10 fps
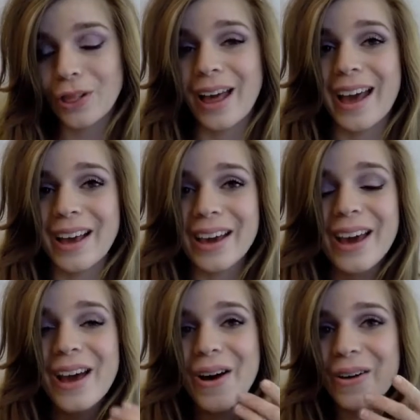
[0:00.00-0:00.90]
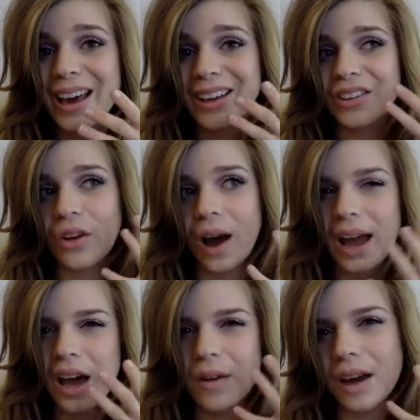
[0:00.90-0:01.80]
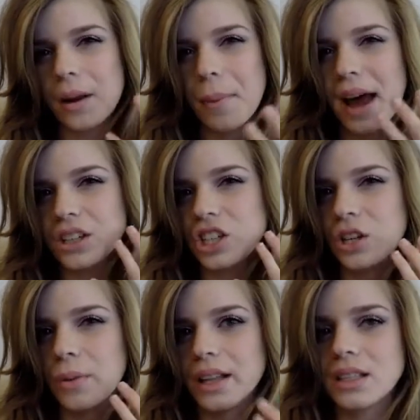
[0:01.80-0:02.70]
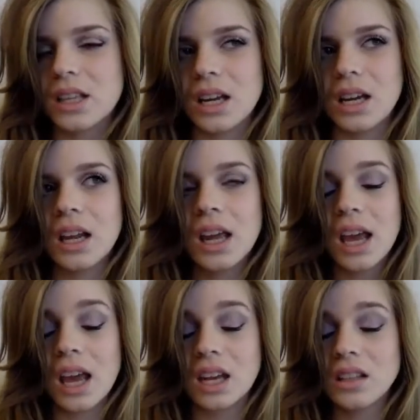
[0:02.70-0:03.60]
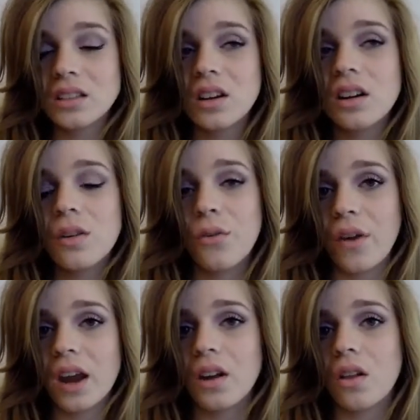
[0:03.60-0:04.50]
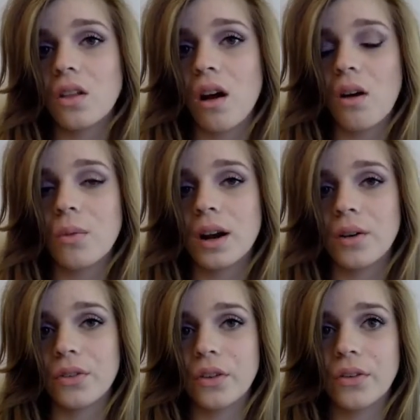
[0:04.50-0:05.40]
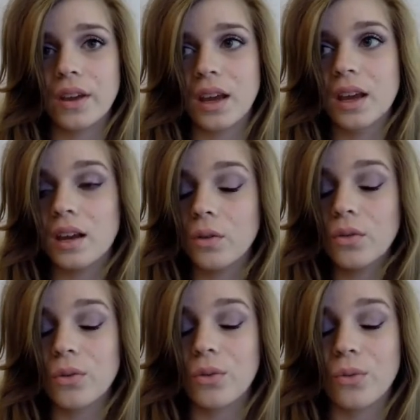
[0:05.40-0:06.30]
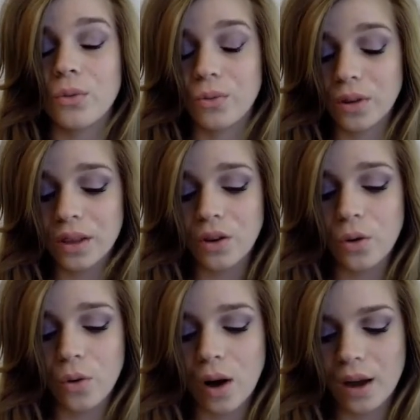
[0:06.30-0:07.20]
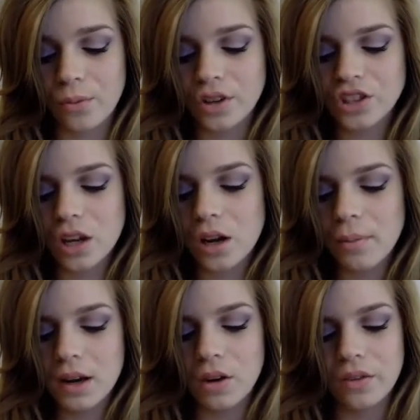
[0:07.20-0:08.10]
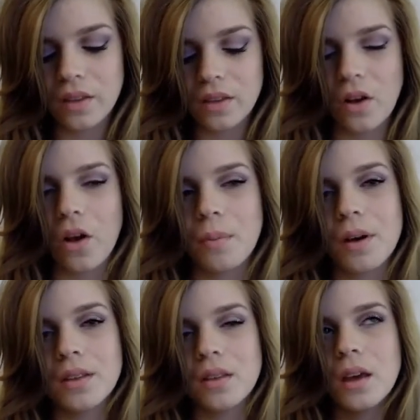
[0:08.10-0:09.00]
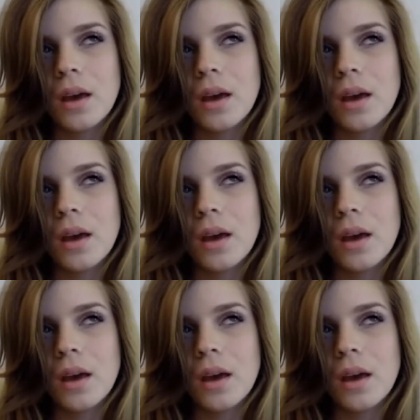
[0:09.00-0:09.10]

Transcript: Like, okay, so I had kind of patchy red skin, and it started to fade a lot when I was using it, and it was really cool. I wish I could have been using this all month,